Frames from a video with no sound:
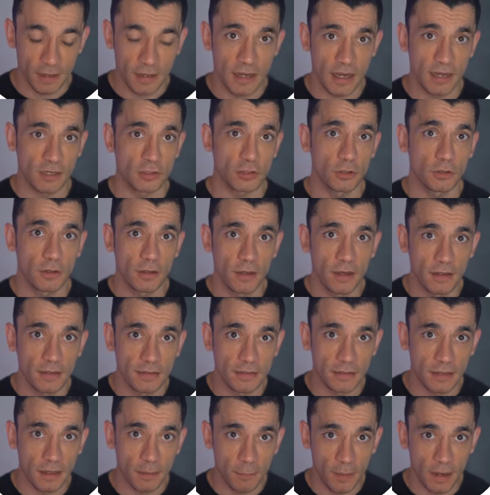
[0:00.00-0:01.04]
connection
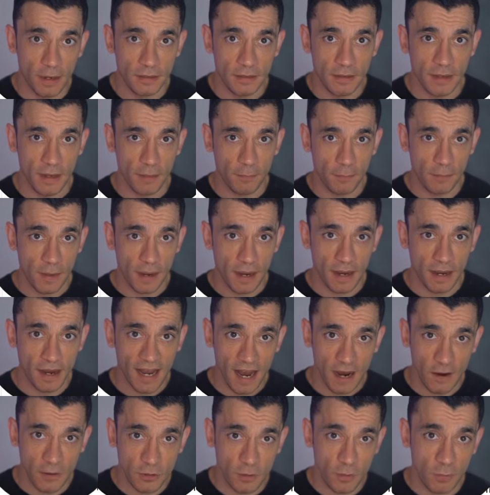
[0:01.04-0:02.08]
step by step, and
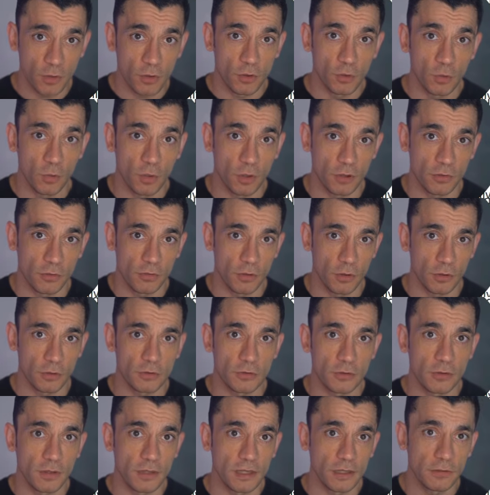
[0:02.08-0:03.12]
how to build workflows
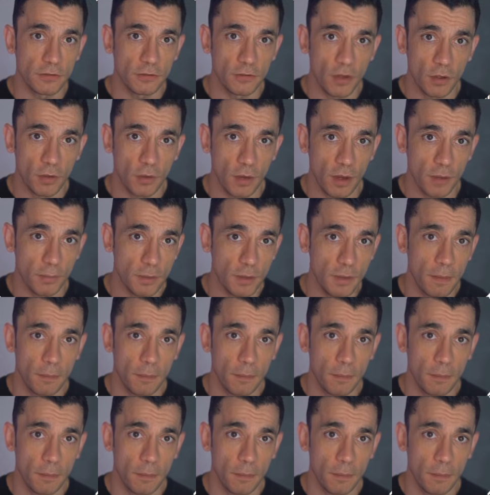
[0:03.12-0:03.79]
for lead follow-up,